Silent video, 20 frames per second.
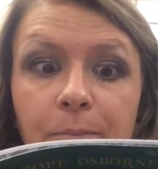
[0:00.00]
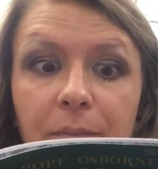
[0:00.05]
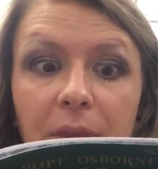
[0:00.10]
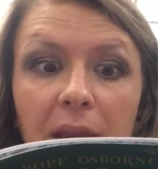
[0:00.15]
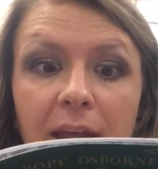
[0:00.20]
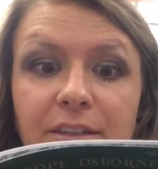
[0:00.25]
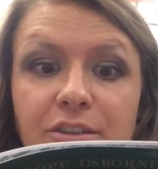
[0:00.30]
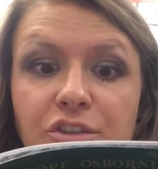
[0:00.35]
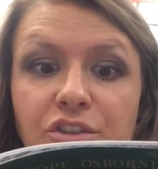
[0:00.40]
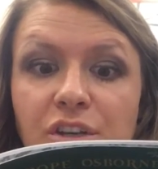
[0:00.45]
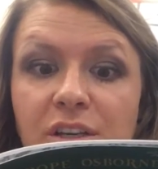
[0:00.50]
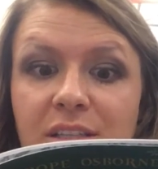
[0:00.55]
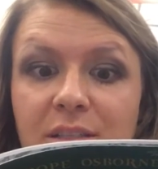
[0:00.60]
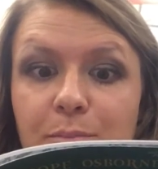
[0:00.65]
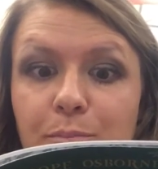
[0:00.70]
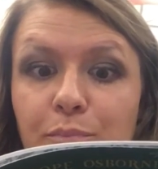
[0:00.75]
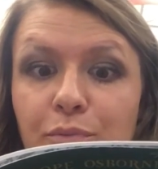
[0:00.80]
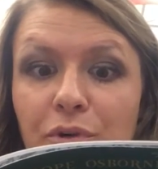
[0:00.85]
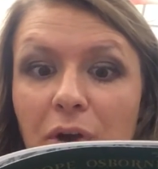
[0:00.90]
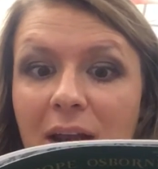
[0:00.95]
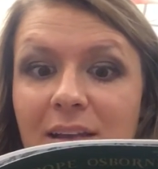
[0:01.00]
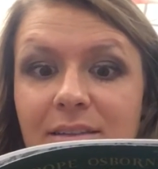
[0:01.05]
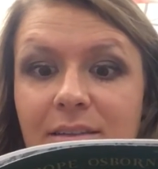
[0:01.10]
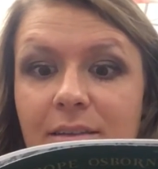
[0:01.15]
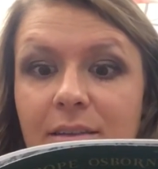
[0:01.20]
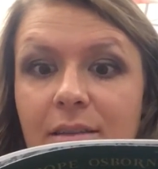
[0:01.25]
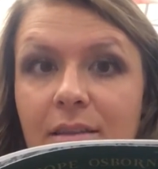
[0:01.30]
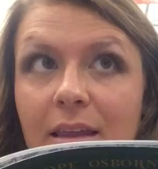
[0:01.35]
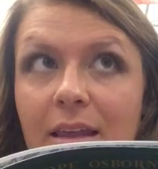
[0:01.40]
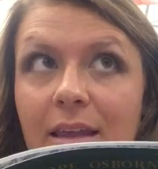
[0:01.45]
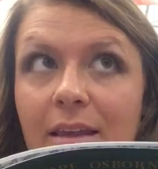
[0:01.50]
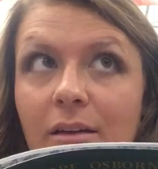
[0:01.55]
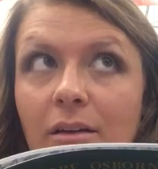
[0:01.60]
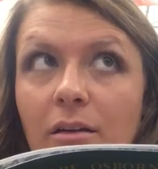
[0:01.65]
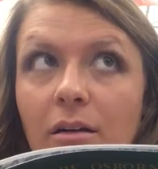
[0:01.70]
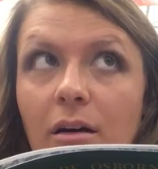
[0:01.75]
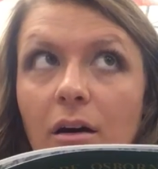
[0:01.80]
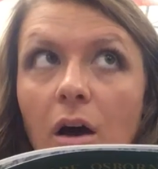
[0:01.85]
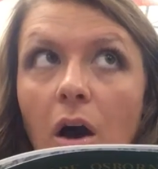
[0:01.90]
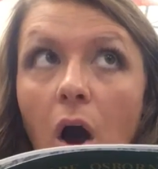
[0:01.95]
I just pressed the
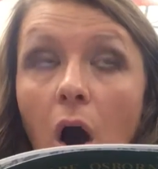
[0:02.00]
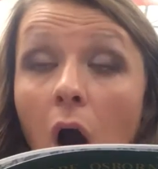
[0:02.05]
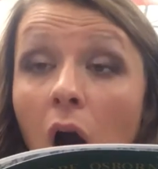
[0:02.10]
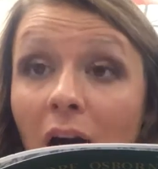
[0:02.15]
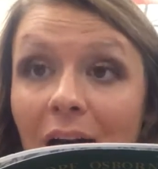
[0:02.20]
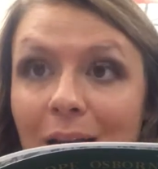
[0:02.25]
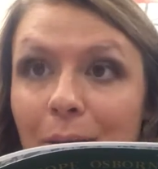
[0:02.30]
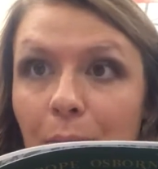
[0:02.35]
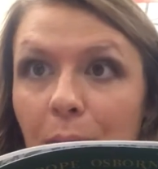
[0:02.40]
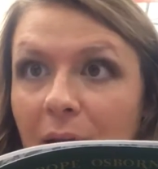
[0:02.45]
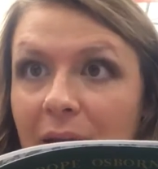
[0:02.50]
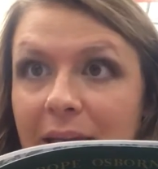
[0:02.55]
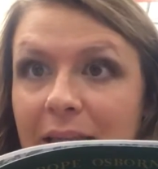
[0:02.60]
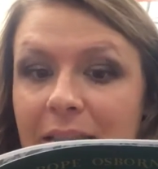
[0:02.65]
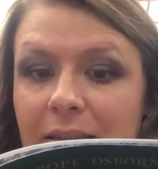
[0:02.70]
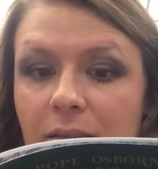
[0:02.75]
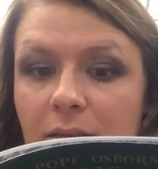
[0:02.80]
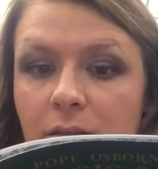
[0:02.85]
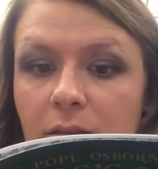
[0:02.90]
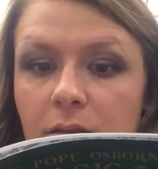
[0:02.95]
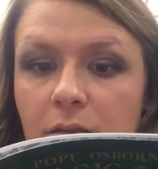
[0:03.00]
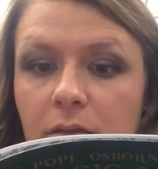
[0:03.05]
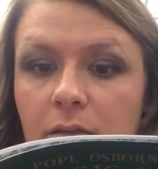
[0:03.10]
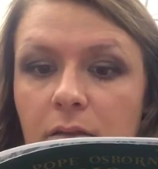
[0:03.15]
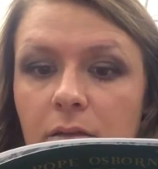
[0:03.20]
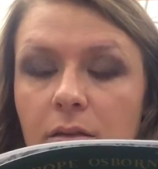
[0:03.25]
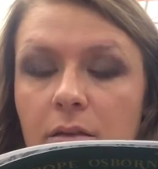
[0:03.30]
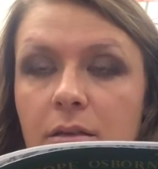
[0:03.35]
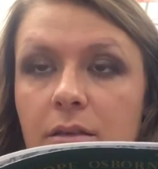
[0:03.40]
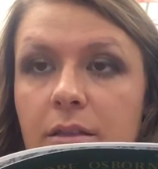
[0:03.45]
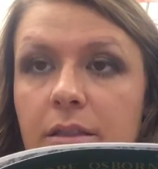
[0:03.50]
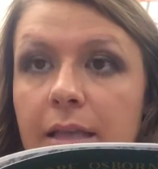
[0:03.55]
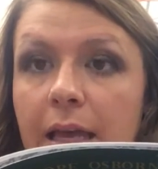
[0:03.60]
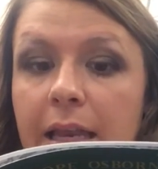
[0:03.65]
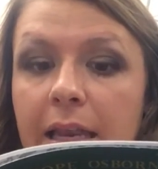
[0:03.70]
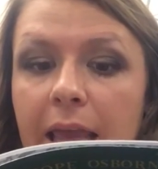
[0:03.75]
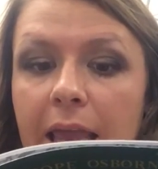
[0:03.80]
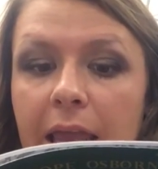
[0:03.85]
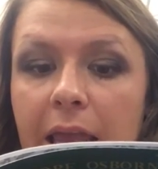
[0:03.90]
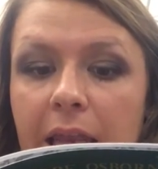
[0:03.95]
on button,
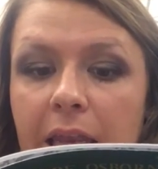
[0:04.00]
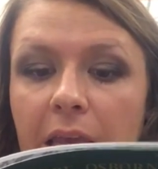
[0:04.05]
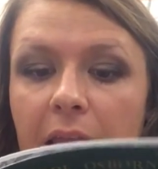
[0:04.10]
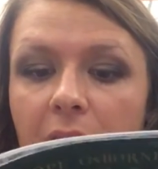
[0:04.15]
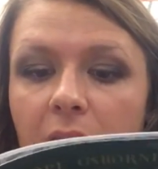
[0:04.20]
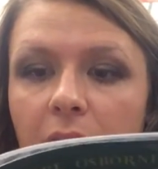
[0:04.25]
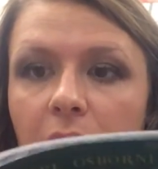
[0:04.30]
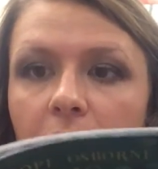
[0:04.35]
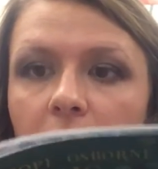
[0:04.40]
said Annie.